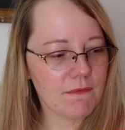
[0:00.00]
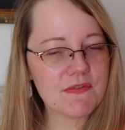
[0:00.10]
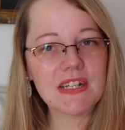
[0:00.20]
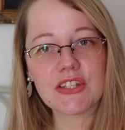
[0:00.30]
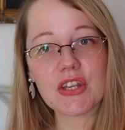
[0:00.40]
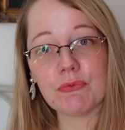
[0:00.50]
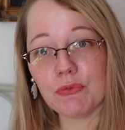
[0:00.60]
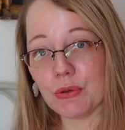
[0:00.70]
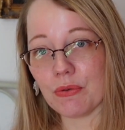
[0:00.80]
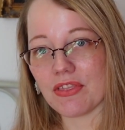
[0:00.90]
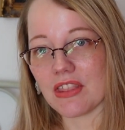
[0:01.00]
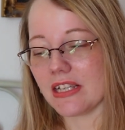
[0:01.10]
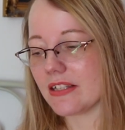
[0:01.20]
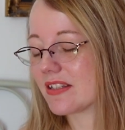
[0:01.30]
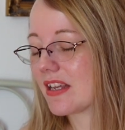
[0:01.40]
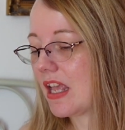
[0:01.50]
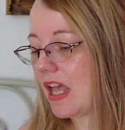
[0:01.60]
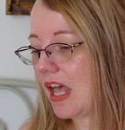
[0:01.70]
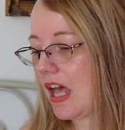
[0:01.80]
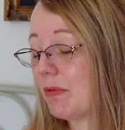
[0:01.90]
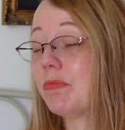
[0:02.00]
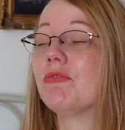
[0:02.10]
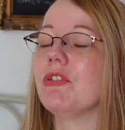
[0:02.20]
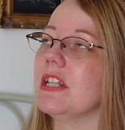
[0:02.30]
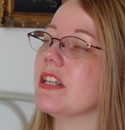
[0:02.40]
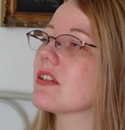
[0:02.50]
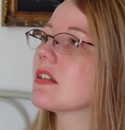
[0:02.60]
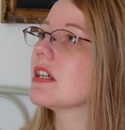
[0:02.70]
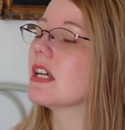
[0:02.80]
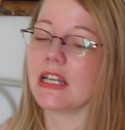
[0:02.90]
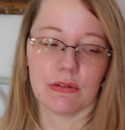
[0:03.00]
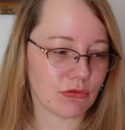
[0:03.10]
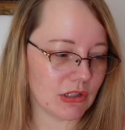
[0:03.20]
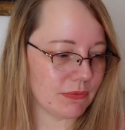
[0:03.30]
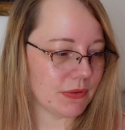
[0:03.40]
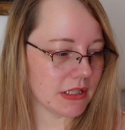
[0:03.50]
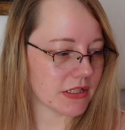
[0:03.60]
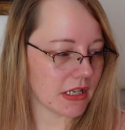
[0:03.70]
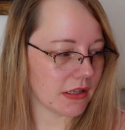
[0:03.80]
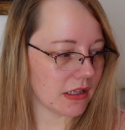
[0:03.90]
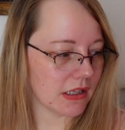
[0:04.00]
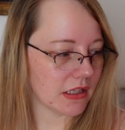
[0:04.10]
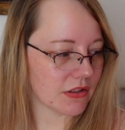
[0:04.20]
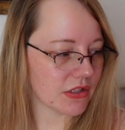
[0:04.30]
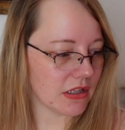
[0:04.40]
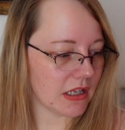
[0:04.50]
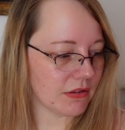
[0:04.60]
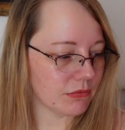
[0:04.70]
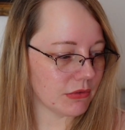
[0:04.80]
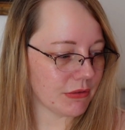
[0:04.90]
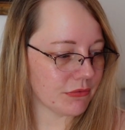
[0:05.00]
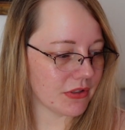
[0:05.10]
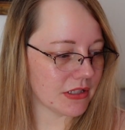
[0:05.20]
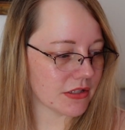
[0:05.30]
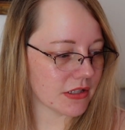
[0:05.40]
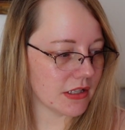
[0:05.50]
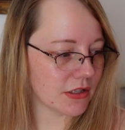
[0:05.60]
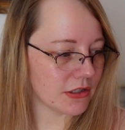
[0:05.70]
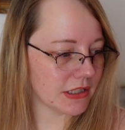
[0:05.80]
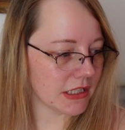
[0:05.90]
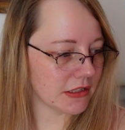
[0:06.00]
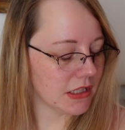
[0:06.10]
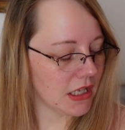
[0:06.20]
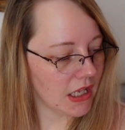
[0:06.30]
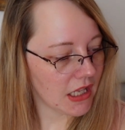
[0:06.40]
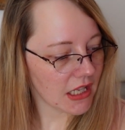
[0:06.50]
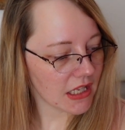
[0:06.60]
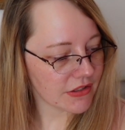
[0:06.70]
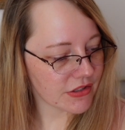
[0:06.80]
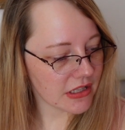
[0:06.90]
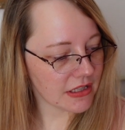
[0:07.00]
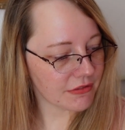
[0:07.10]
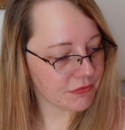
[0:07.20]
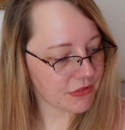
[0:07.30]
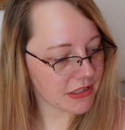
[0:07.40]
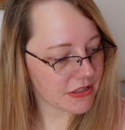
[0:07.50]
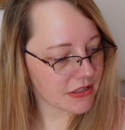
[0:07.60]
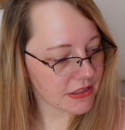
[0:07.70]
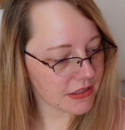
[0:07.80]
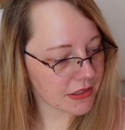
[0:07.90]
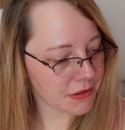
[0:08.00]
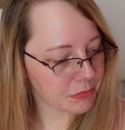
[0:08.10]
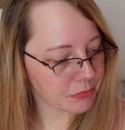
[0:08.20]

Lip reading: finish a few things. I haven't really finished anything. I still haven't finished the cardigan. I still haven't finished the